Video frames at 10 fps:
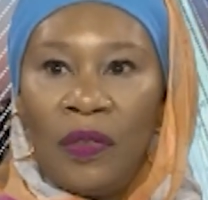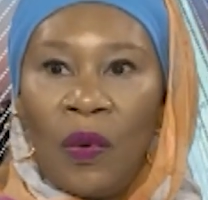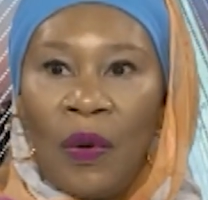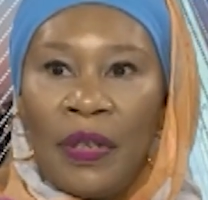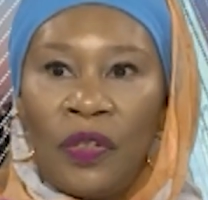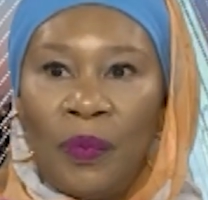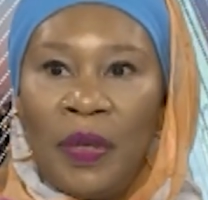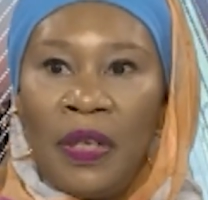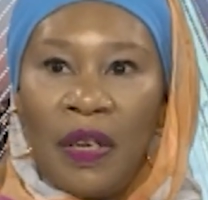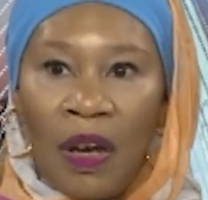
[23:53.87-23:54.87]
is
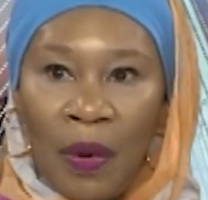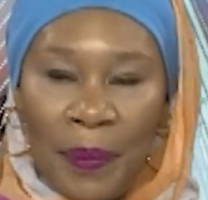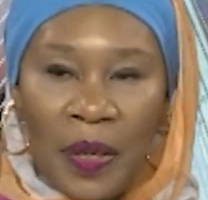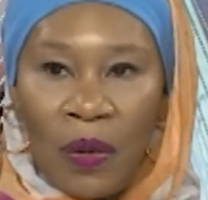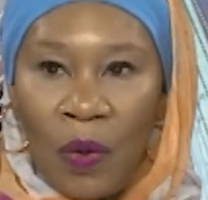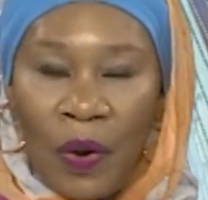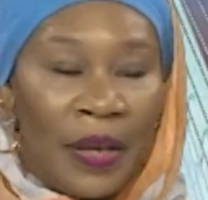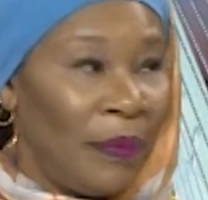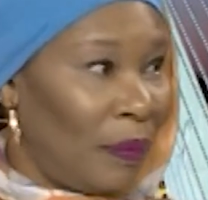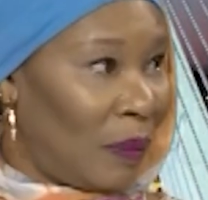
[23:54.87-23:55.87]
going to be up and
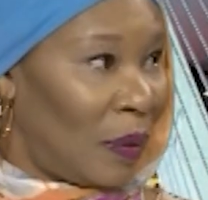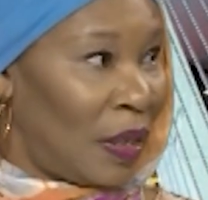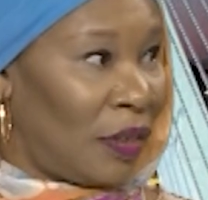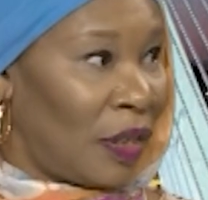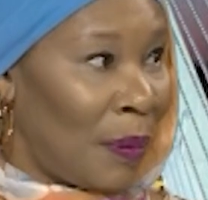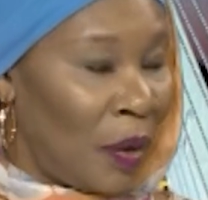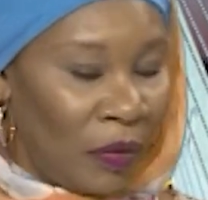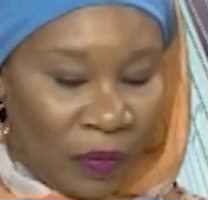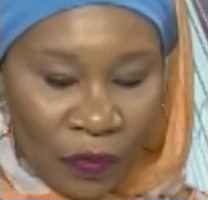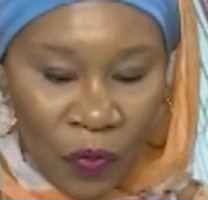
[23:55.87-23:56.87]
going this
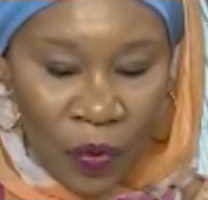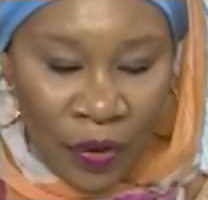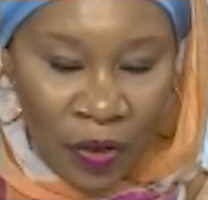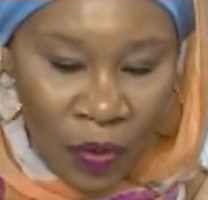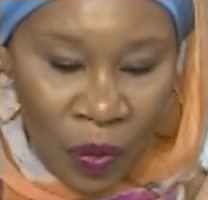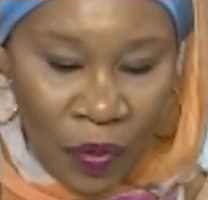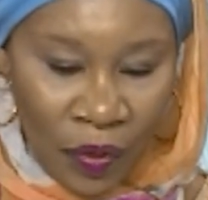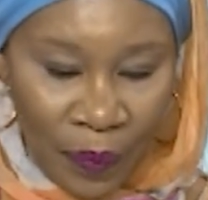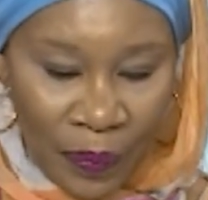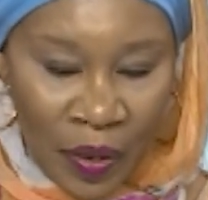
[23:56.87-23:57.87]
summer, mm-hmm. for the
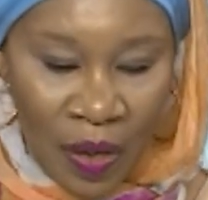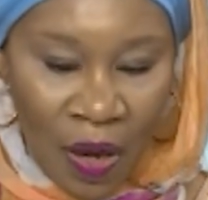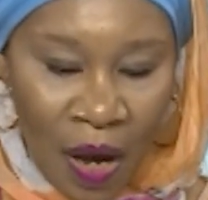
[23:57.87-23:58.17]
youth.